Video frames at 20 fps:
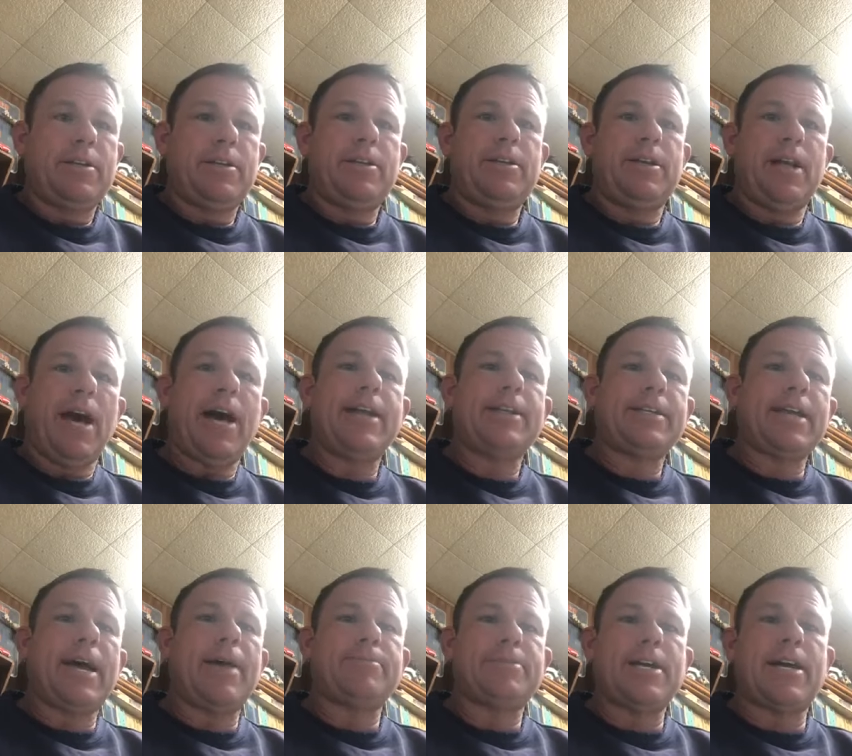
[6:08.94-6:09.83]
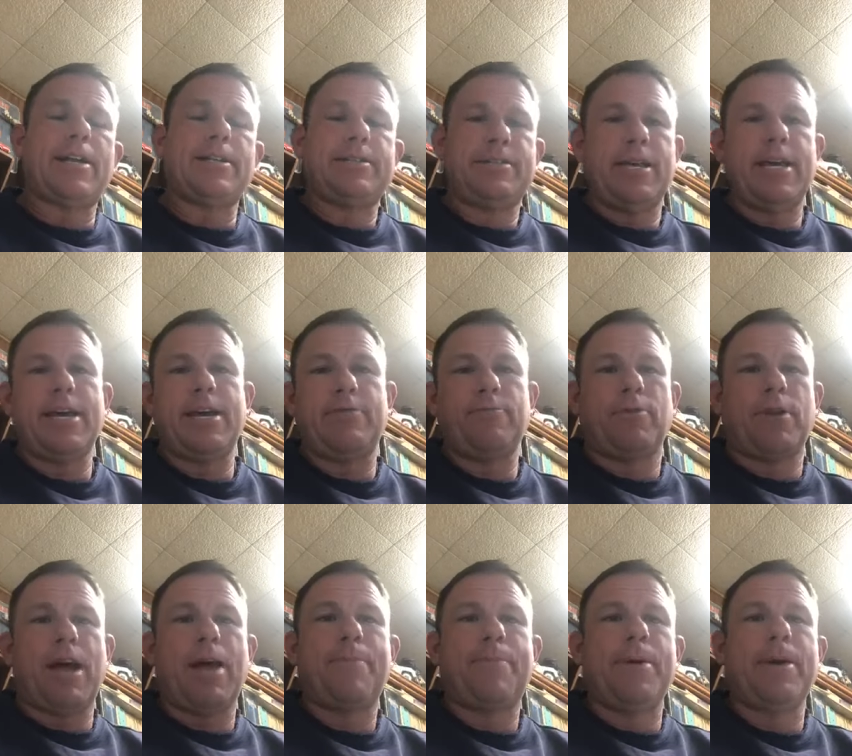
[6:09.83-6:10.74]
9 times out of 10,
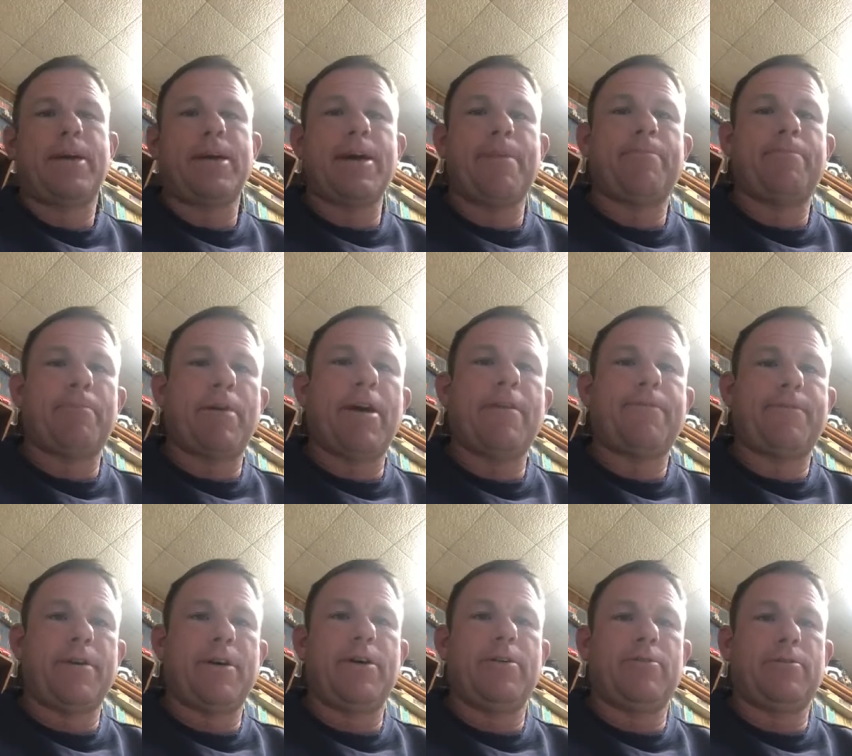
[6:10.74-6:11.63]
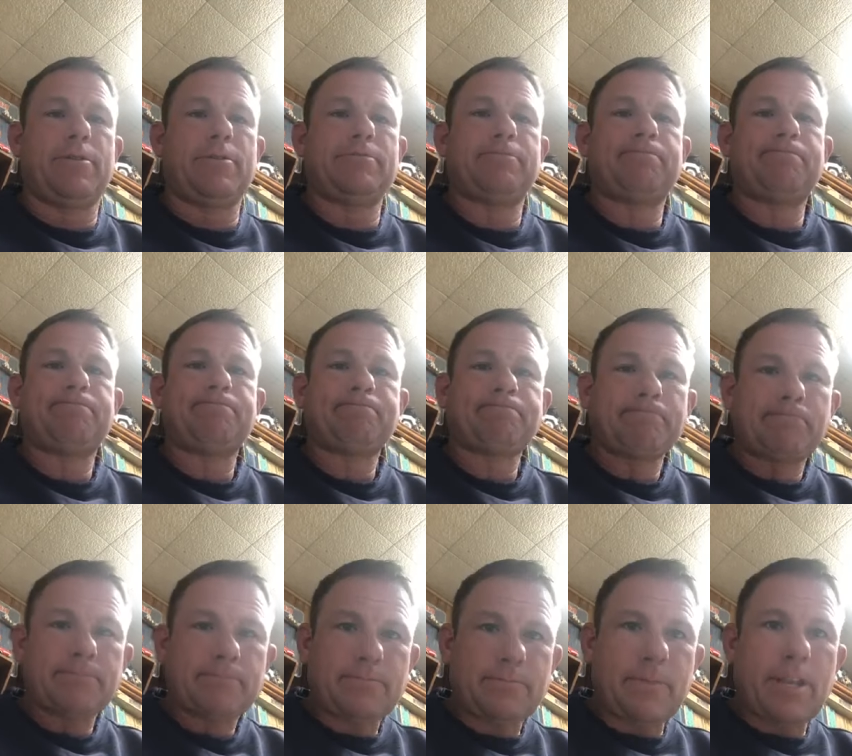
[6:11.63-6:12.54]
when I pick up my phone,
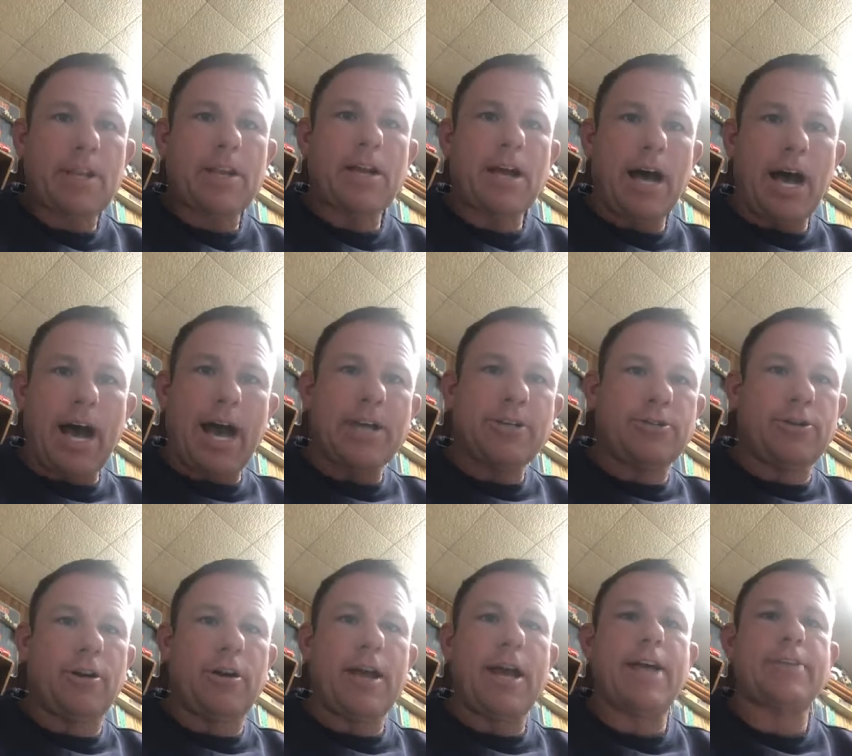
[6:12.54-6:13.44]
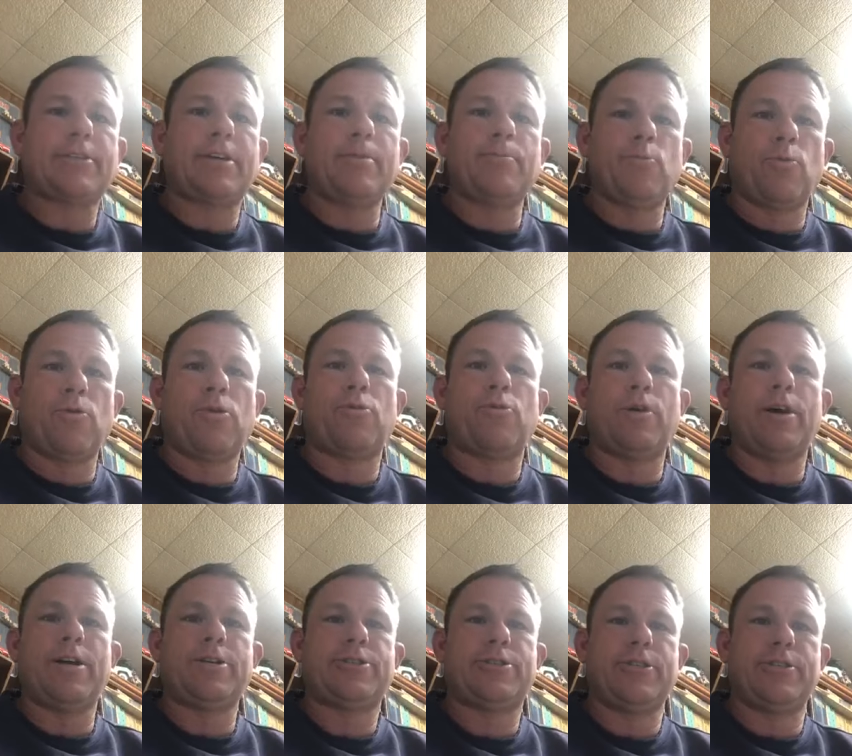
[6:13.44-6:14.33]
I start asking more
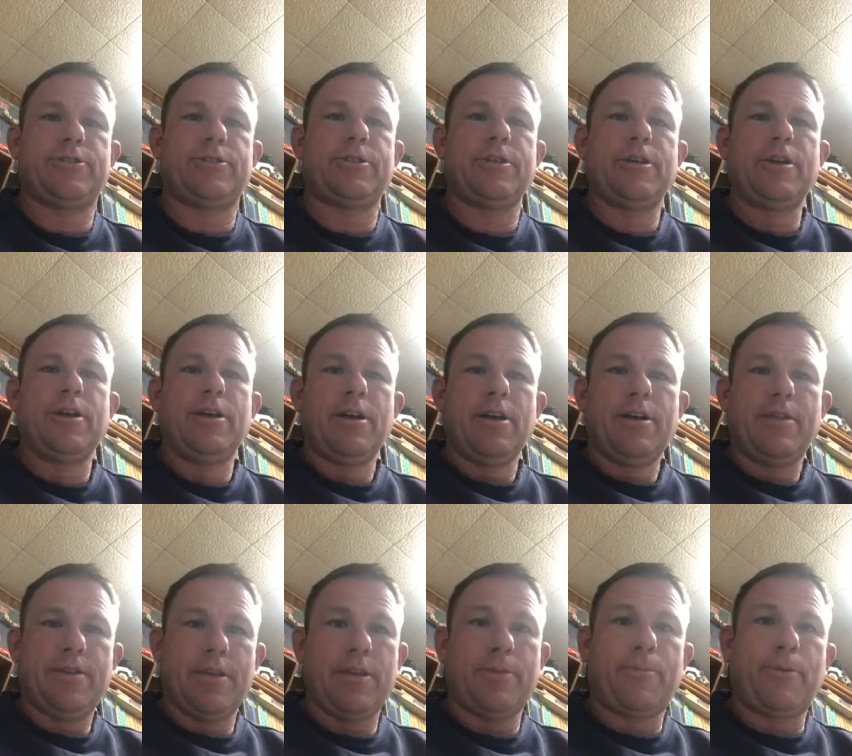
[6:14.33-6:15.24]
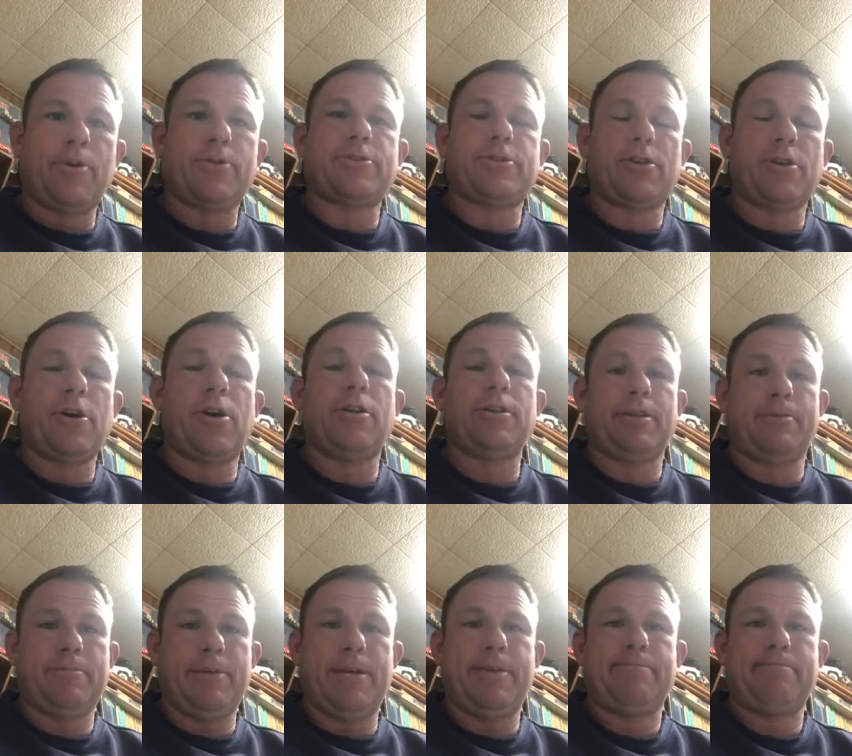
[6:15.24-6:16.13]
questions than the person
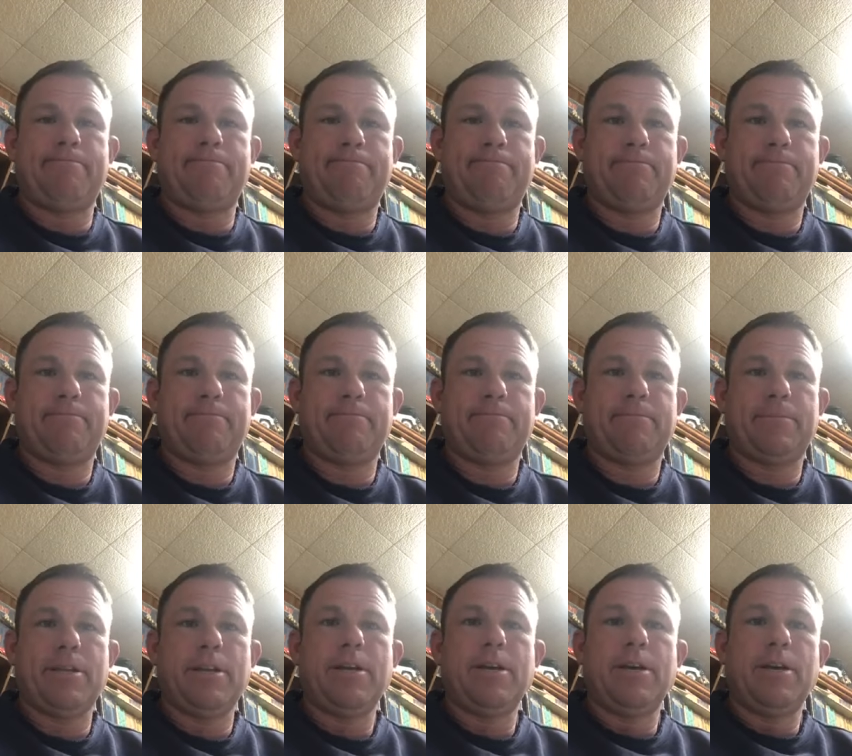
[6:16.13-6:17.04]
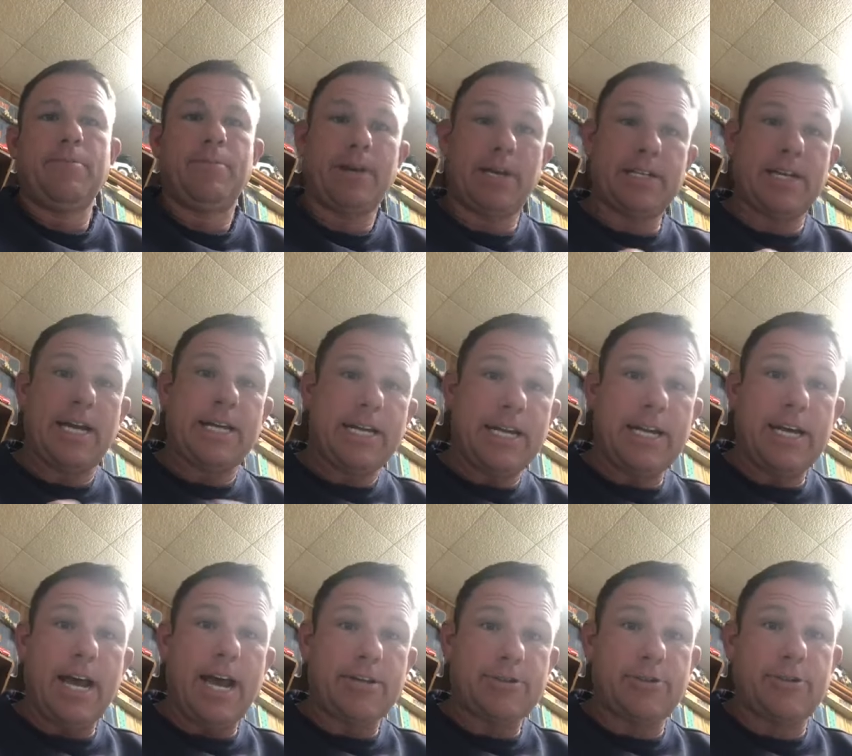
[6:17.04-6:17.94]
calling me. Because I need
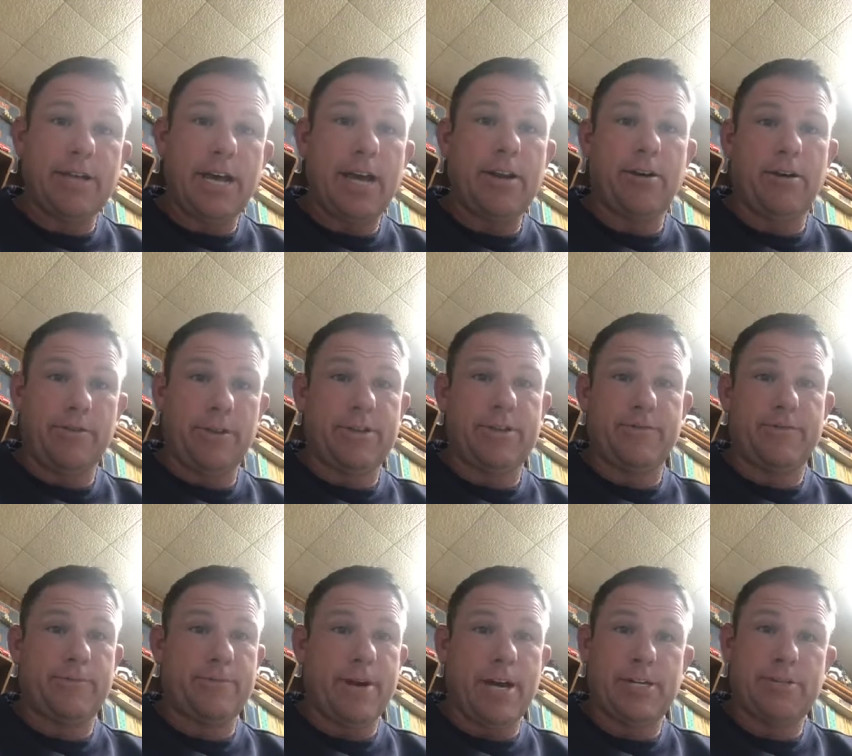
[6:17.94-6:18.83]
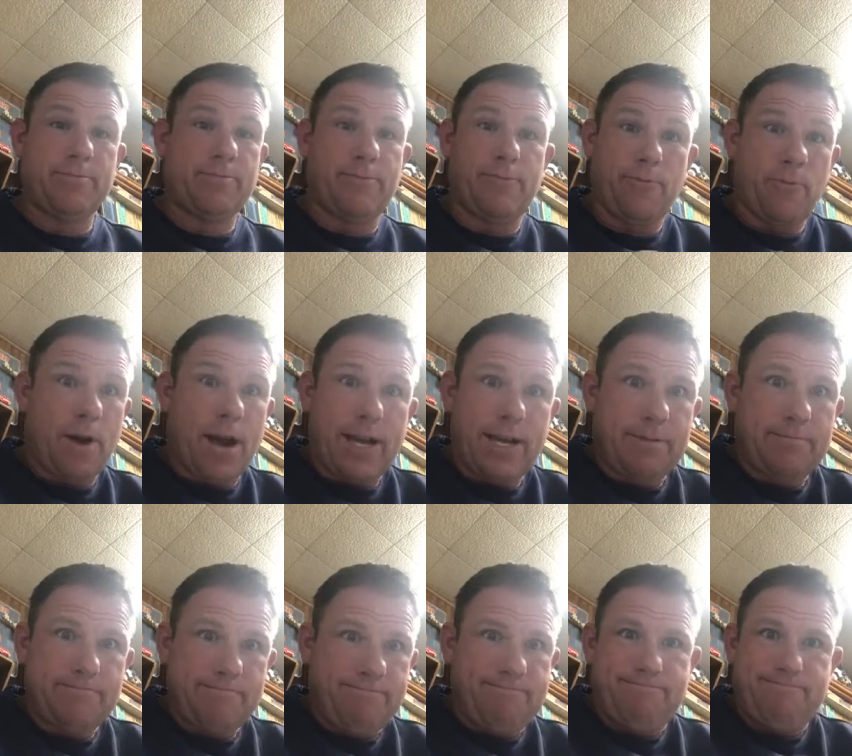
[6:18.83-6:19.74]
to ascertain all this information before I
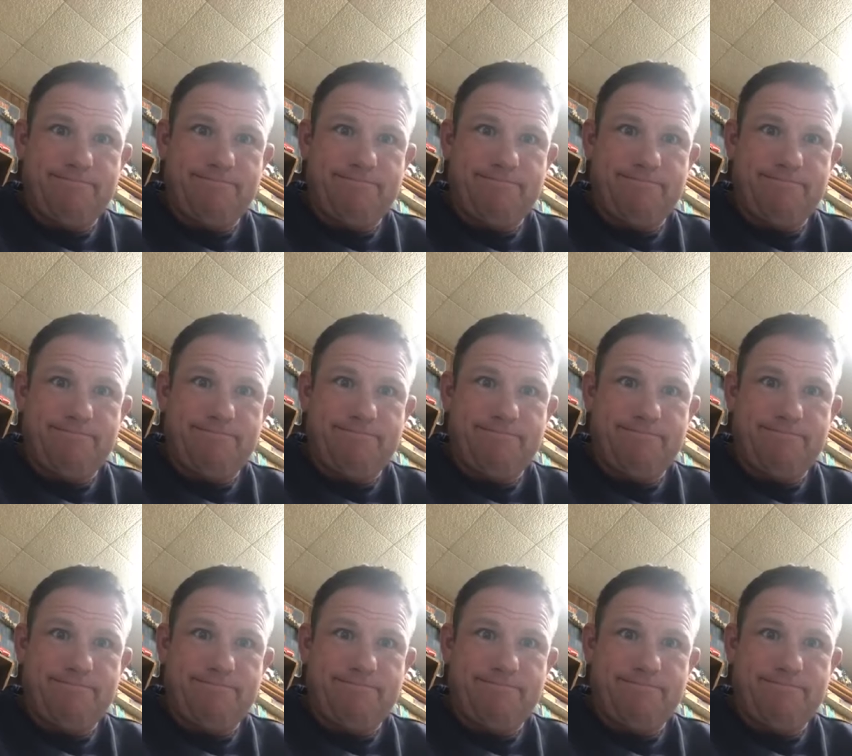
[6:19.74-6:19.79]
can,